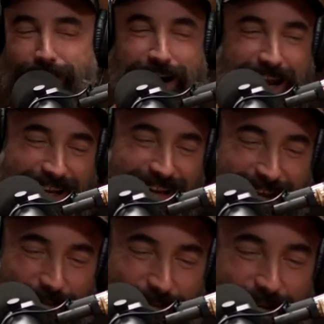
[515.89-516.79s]
right.
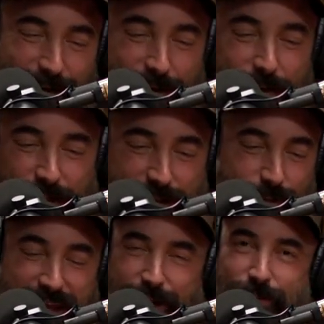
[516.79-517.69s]
Um, that's
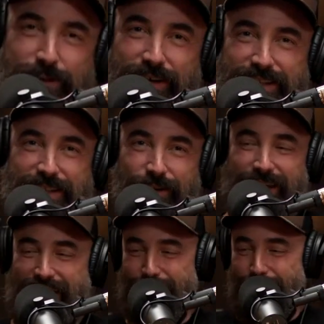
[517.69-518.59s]
what chemistry is to a
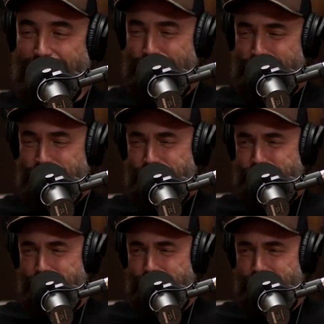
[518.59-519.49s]
kid, right?
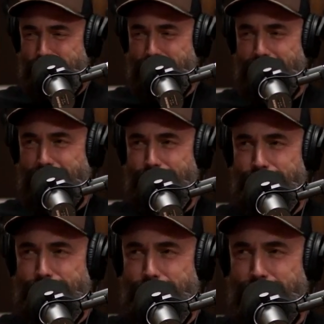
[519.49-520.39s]

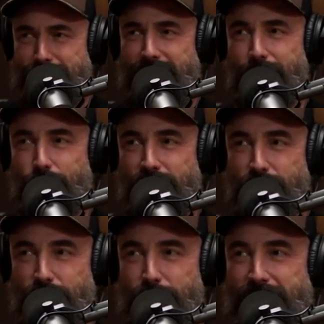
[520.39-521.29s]
Um, but yeah, working
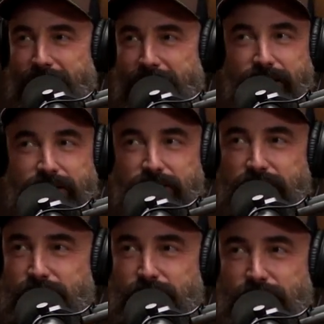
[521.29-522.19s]
with my
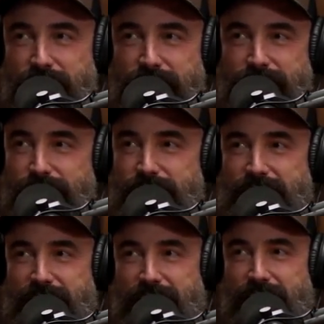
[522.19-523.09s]
hands is,
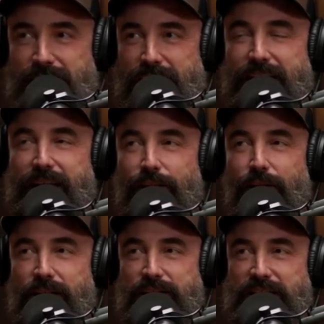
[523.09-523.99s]
uh, I get a
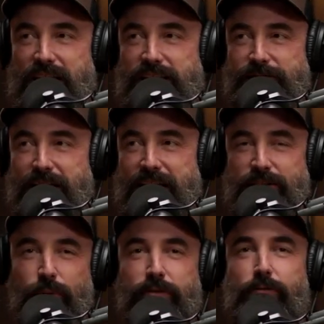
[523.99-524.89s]
lot of
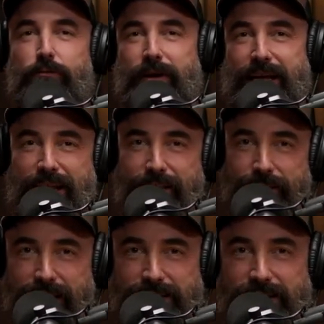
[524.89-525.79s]
satisfaction with creating
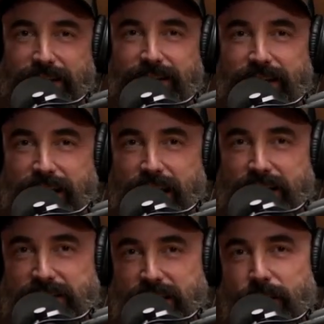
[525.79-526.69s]
things. And I
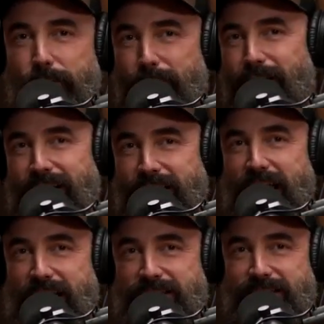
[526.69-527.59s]
see the
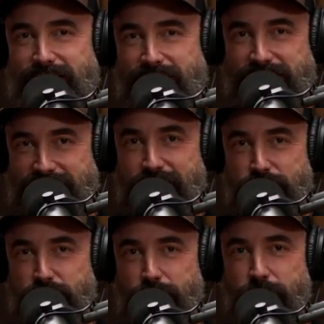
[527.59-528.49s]
podcast as an
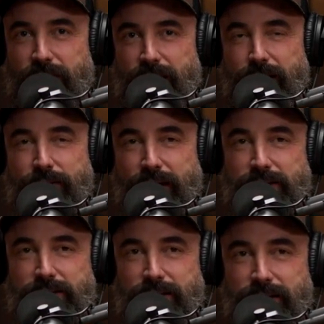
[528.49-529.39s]
extension of creating
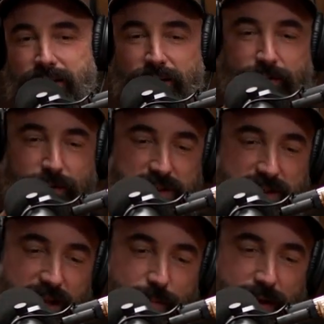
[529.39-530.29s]
things, which is
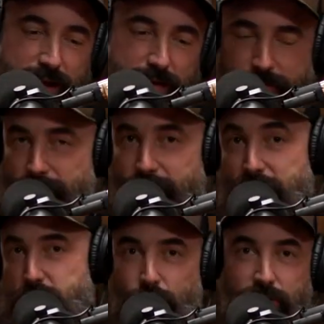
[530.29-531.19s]
going to be
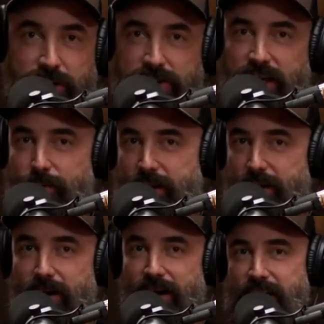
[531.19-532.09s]
visual, it's going to be
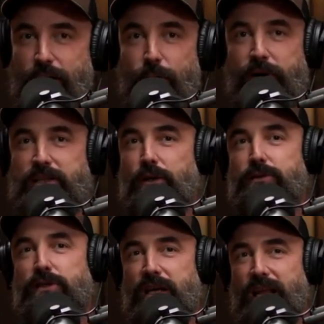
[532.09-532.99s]
audio, but it's
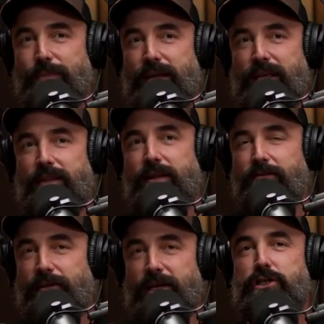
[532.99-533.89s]
also going to be the
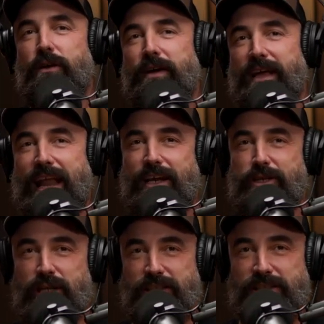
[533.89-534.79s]
creation of
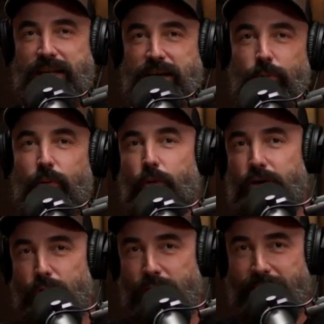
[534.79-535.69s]
connections, like what we're
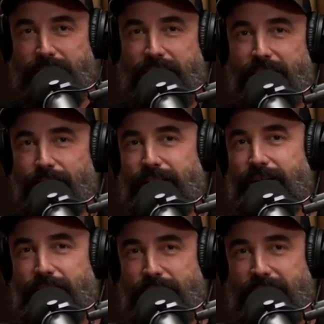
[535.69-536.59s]
doing right now.
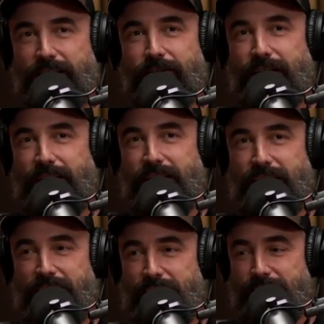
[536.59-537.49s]
get to create
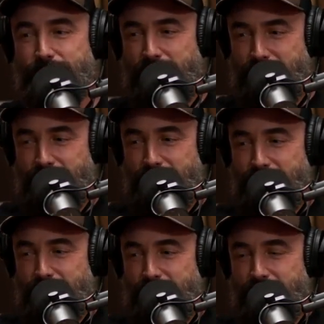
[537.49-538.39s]
a, um,
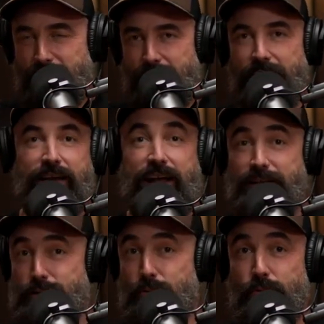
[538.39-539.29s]
a
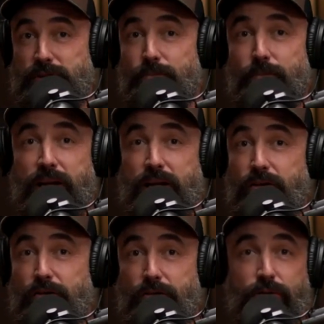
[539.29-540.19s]
connection with somebody
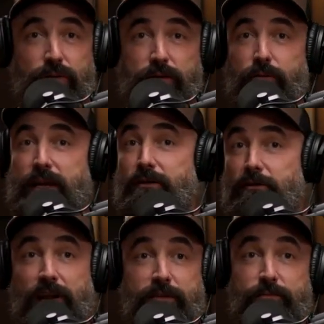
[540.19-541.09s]
who in regular
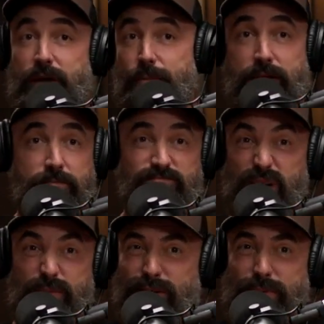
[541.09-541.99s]
life maybe
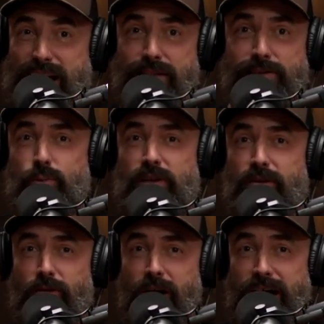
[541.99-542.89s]
maybe our paths
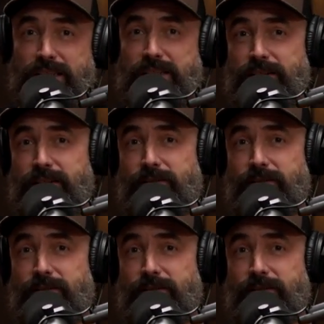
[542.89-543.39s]
wouldn't cross